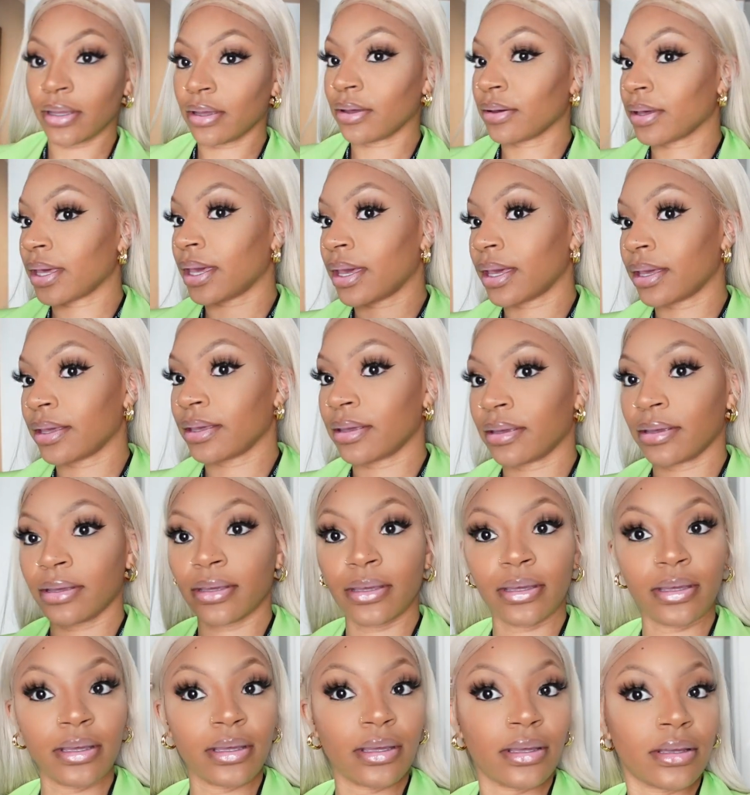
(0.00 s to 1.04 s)
Okay,
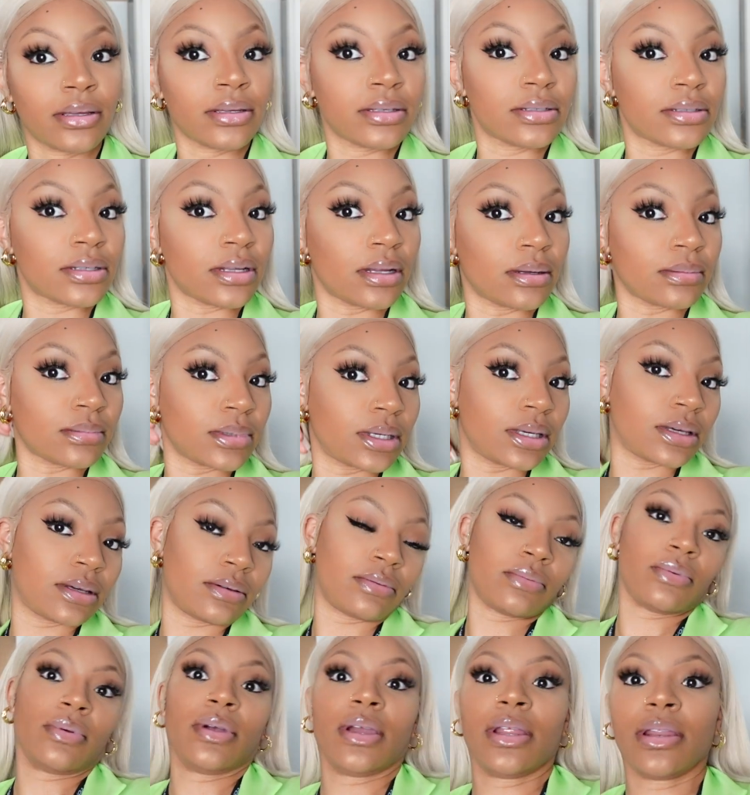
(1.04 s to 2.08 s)
so I'm
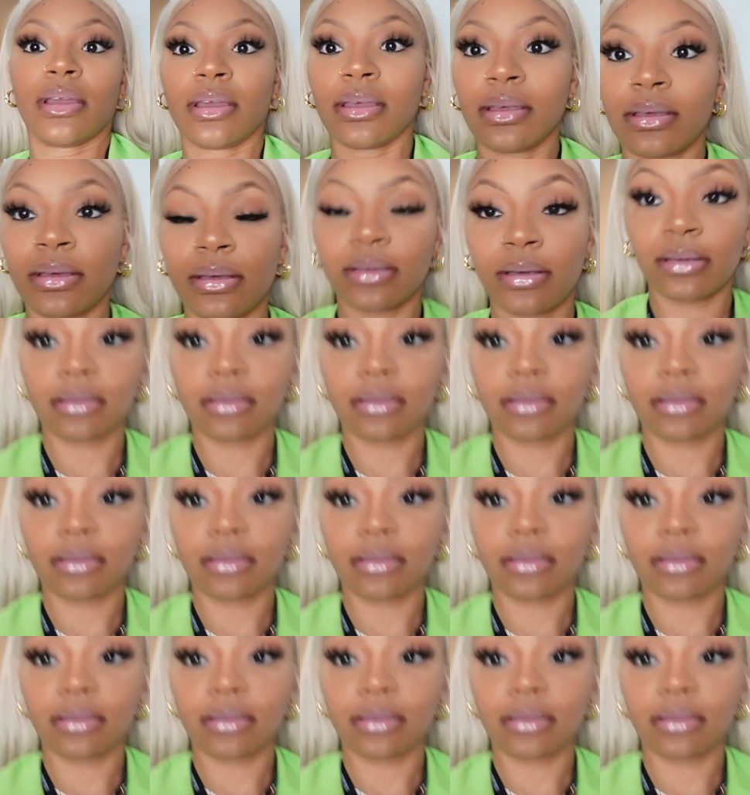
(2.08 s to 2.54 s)
getting ready.